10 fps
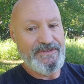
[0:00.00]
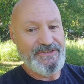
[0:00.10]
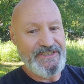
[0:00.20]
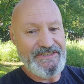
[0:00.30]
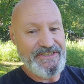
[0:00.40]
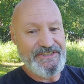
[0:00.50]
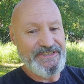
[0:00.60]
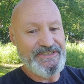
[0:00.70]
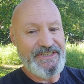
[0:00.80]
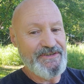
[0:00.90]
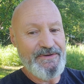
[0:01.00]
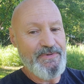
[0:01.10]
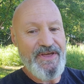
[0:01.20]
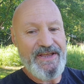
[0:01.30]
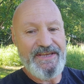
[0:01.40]
Jesus is dealing
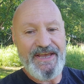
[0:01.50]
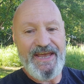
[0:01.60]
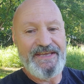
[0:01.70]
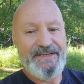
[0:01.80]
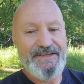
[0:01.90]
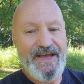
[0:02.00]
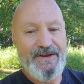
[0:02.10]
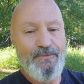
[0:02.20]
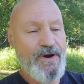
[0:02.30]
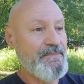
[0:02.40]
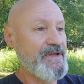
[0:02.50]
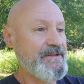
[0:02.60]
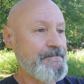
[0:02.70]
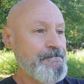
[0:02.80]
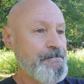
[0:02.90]
with a Canaanite
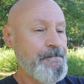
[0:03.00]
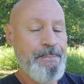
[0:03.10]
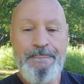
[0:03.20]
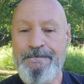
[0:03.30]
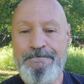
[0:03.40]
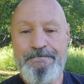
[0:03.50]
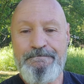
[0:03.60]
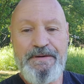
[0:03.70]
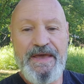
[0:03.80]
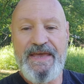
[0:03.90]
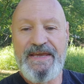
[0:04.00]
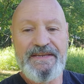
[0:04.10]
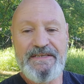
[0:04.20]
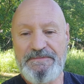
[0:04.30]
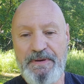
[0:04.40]
woman,
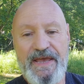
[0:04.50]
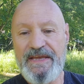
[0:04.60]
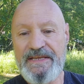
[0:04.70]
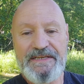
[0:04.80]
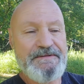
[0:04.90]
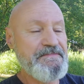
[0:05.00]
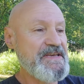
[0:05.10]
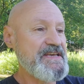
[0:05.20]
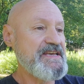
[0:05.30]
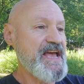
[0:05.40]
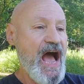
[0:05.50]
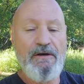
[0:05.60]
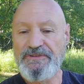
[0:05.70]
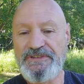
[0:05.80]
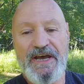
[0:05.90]
pagan as pagan can be,
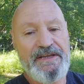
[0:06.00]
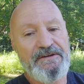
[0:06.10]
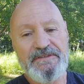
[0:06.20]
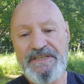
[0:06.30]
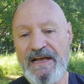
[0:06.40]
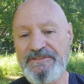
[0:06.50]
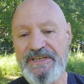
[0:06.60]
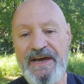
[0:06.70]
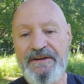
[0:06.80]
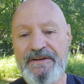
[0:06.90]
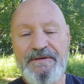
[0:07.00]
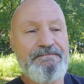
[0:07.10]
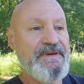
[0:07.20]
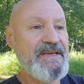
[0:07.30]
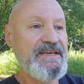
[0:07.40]
outsider as outsider can
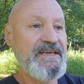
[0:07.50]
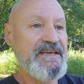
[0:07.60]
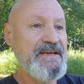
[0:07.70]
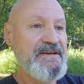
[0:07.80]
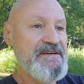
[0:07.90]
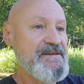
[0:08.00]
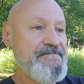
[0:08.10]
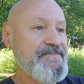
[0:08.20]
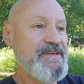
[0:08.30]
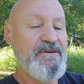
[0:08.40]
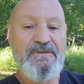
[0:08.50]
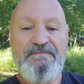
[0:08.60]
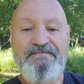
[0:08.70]
be, you know,